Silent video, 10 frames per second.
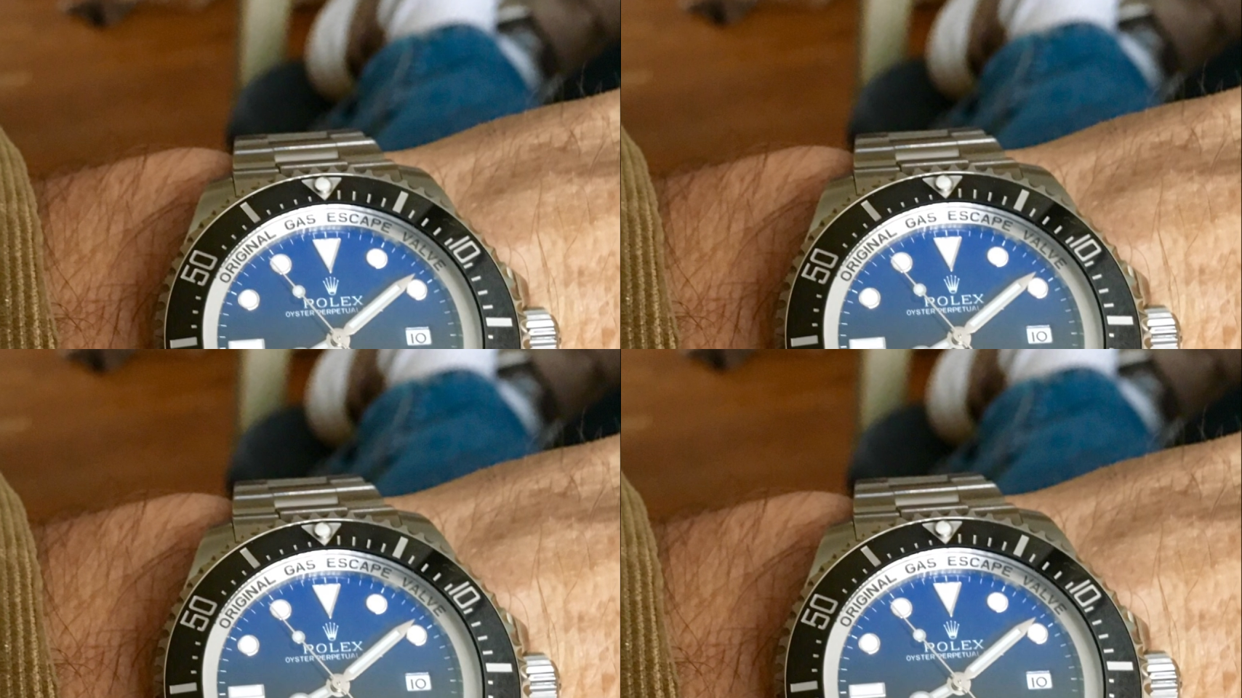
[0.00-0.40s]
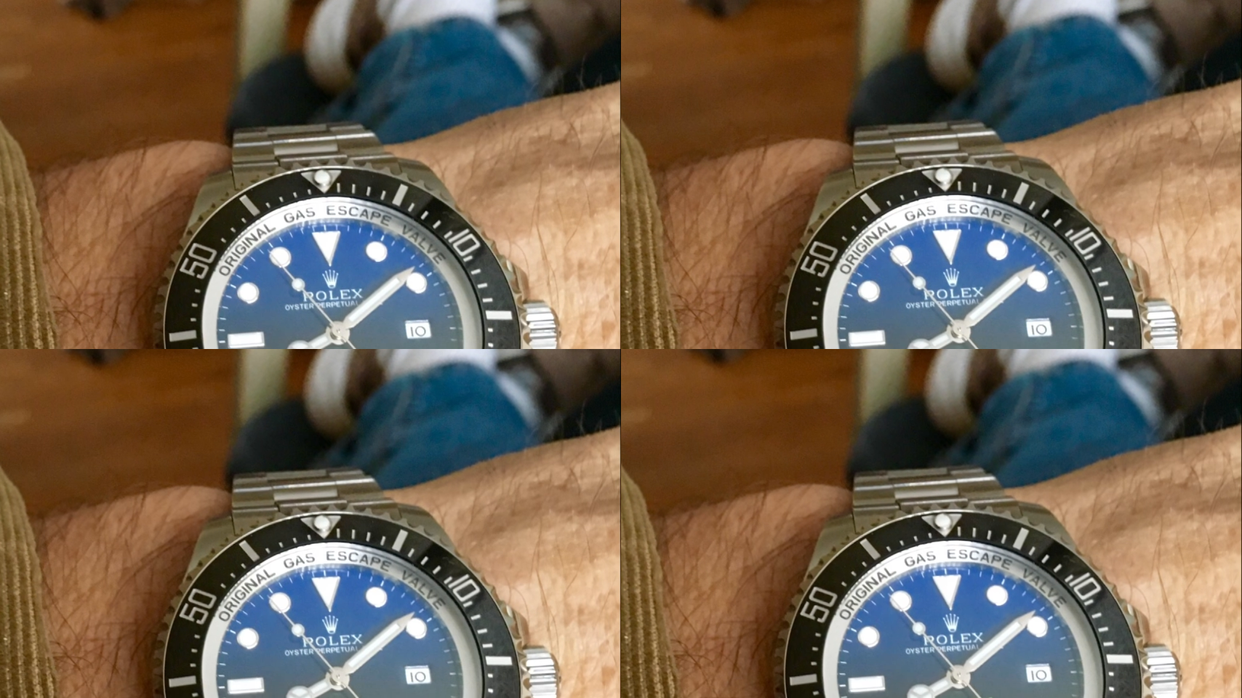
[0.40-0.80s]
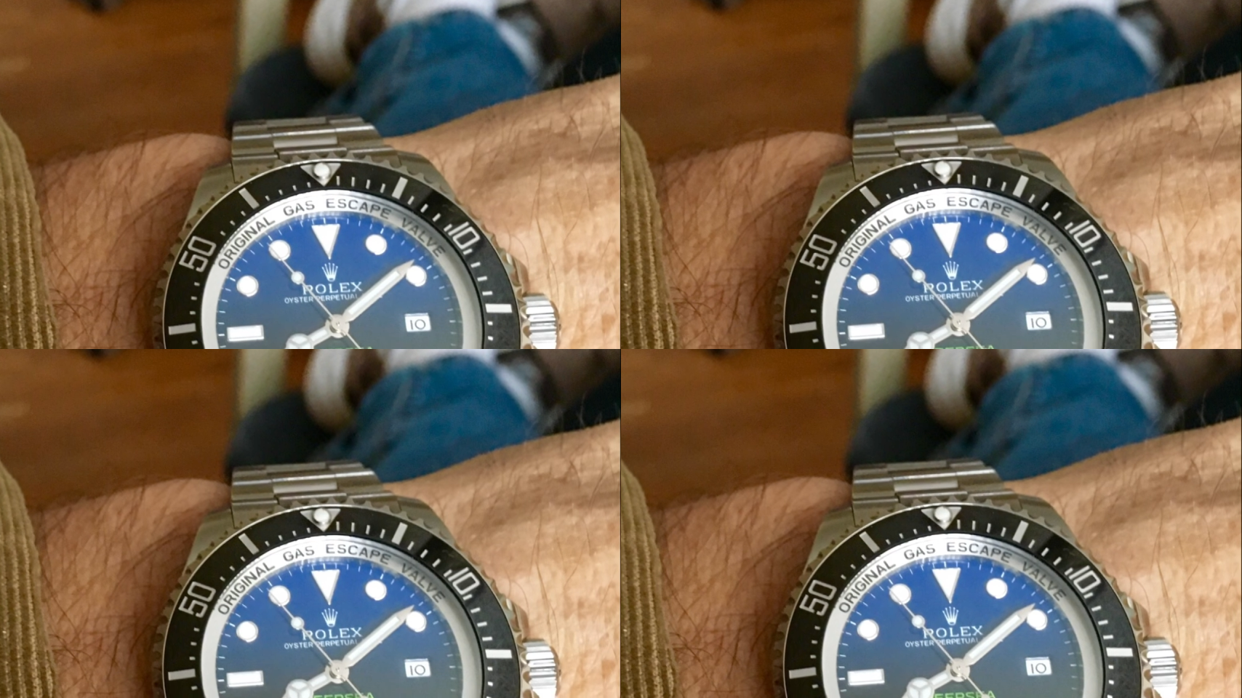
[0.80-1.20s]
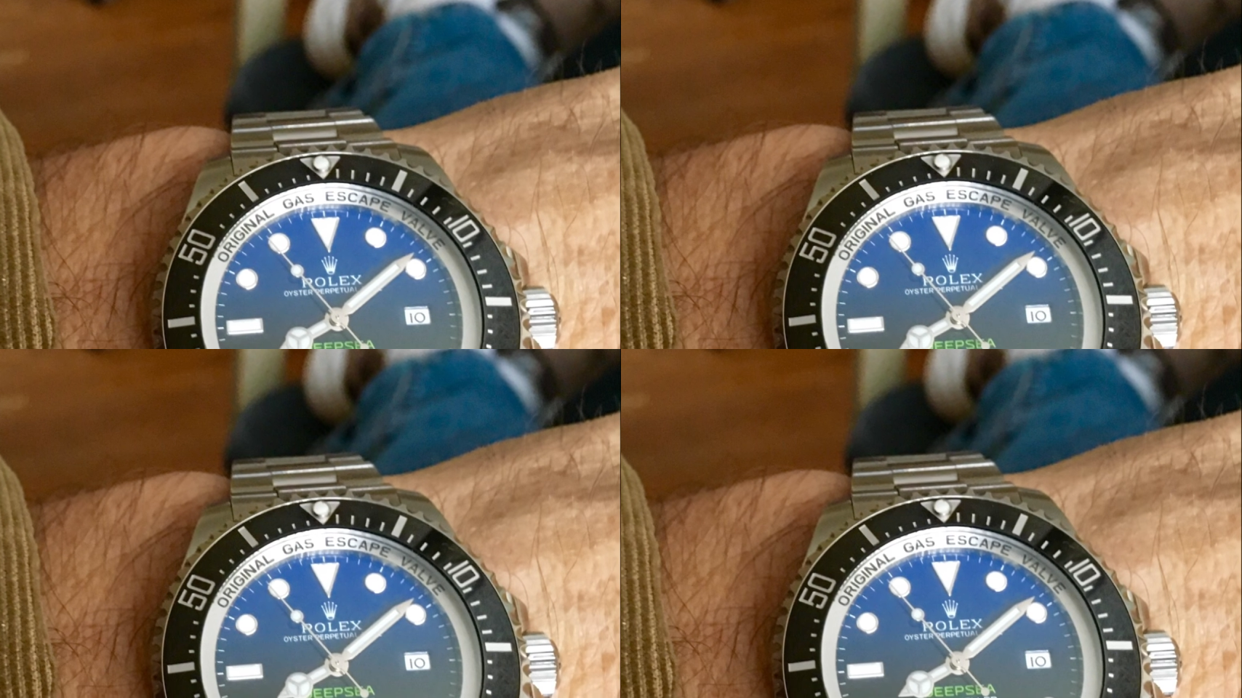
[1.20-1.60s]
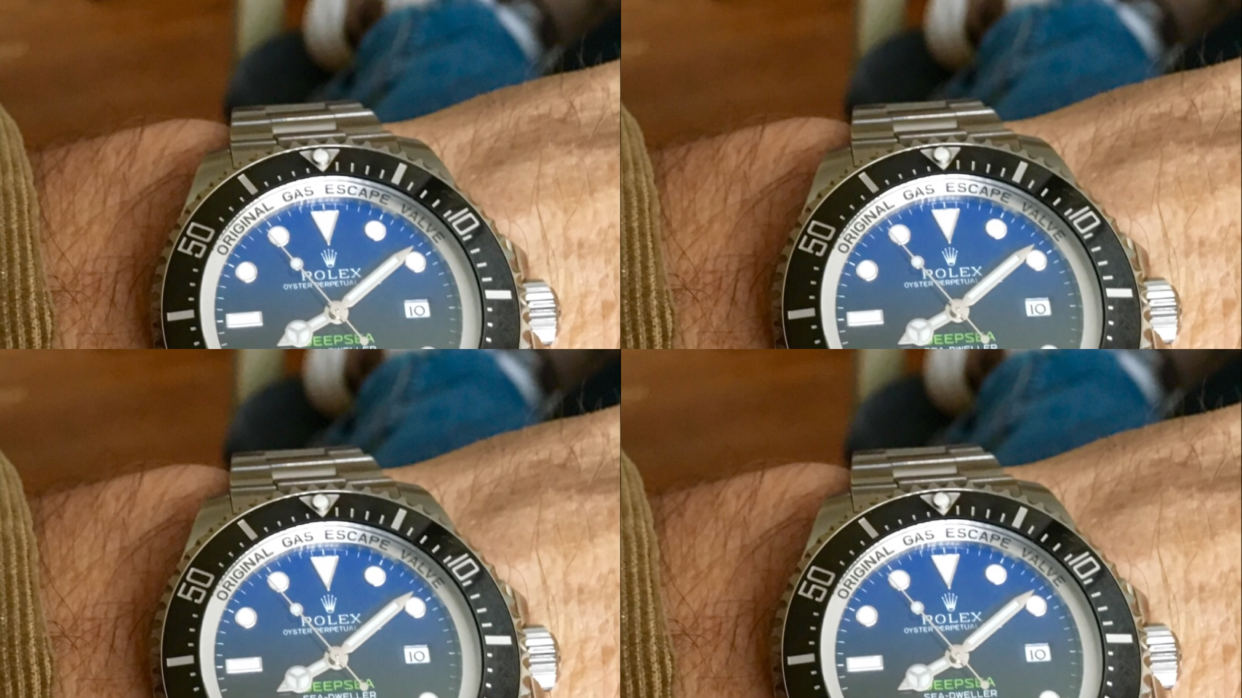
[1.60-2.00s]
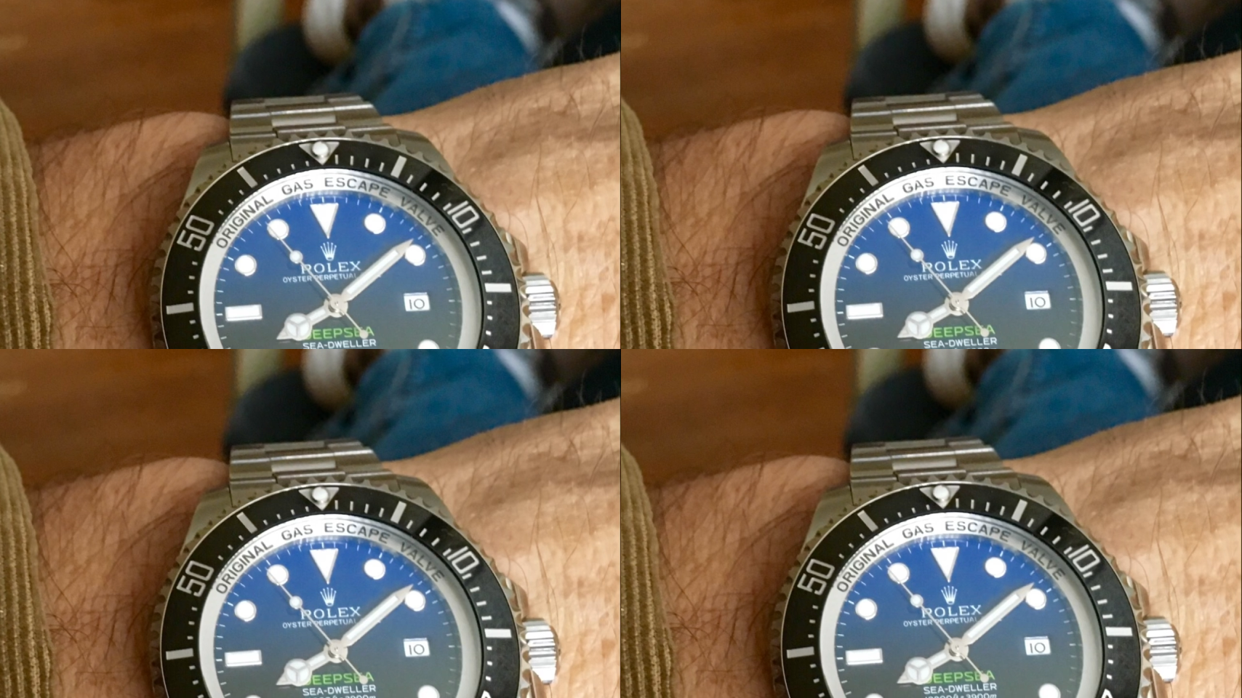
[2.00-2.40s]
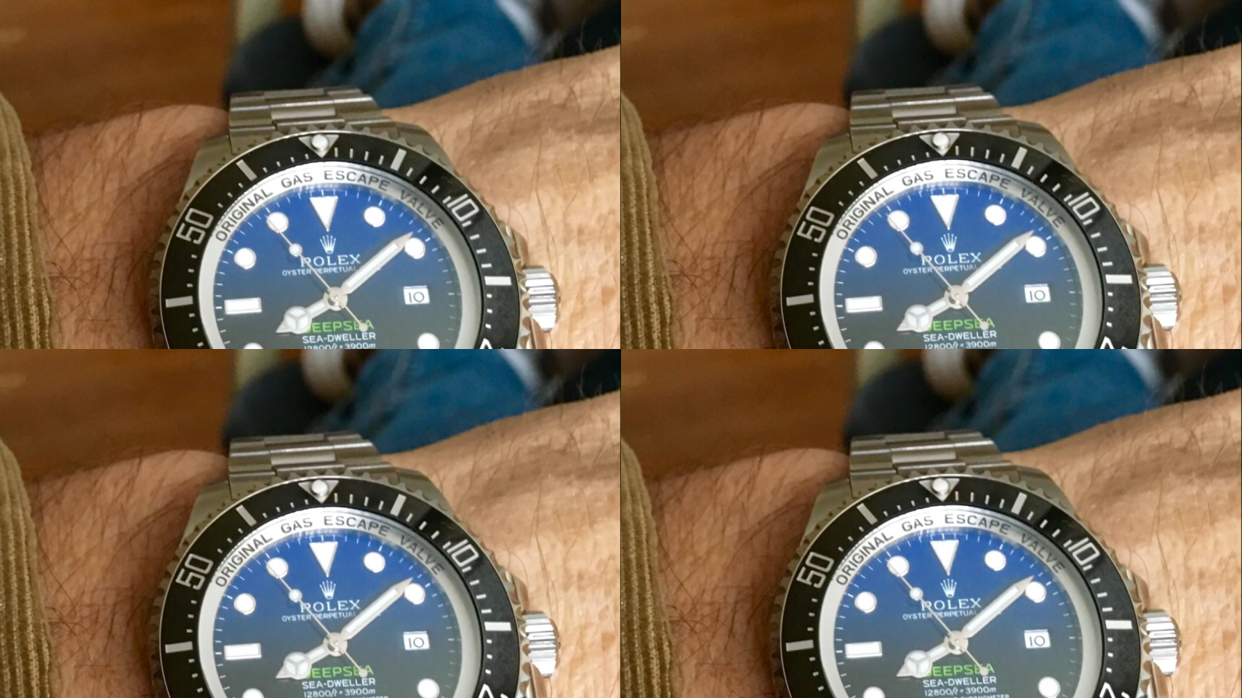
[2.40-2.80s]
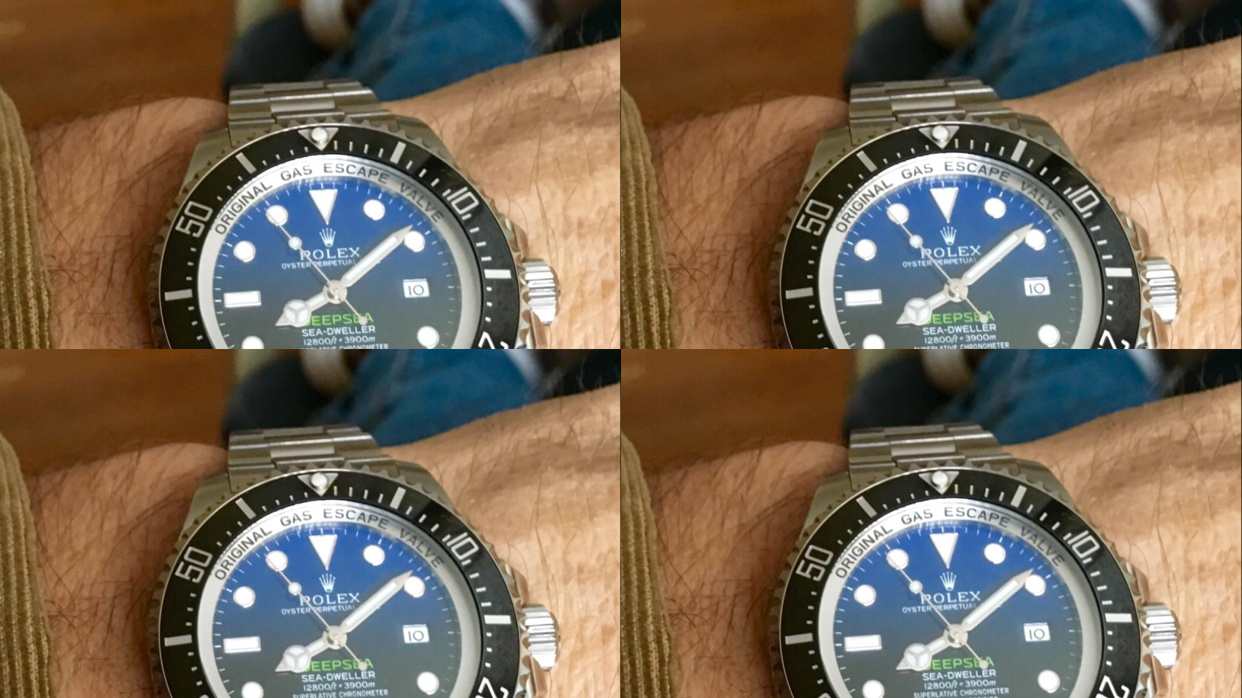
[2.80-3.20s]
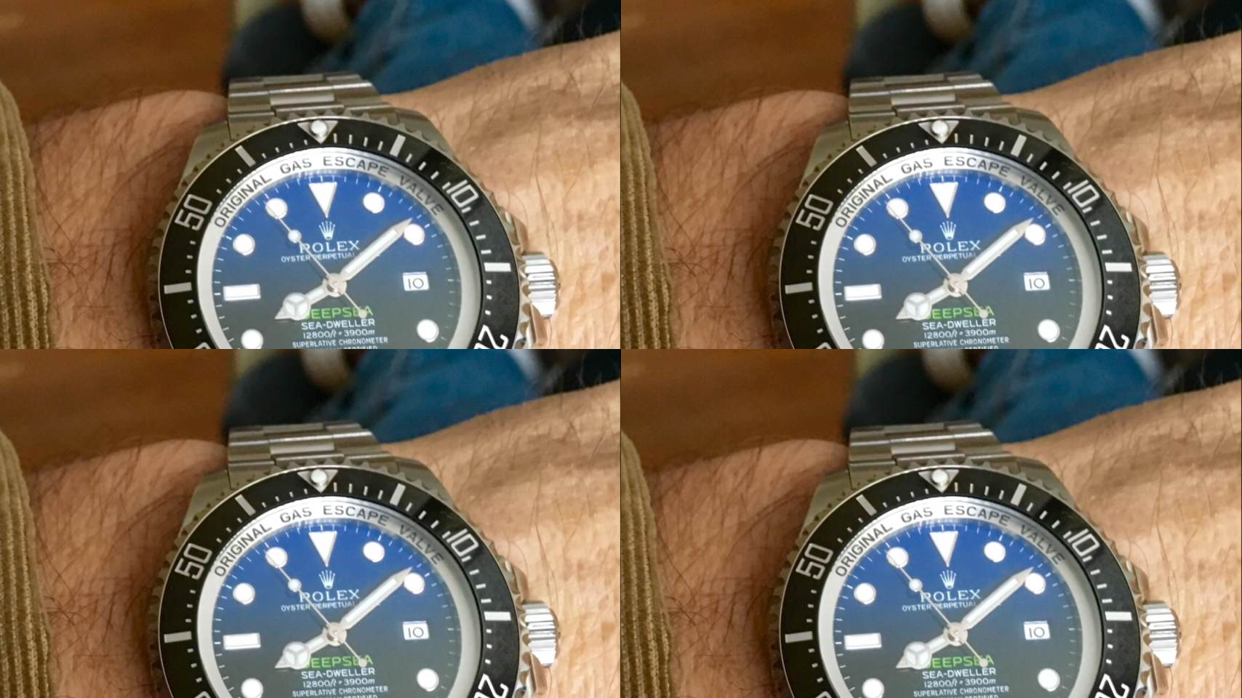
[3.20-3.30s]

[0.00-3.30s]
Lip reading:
No face is visible, so there are no lips to read.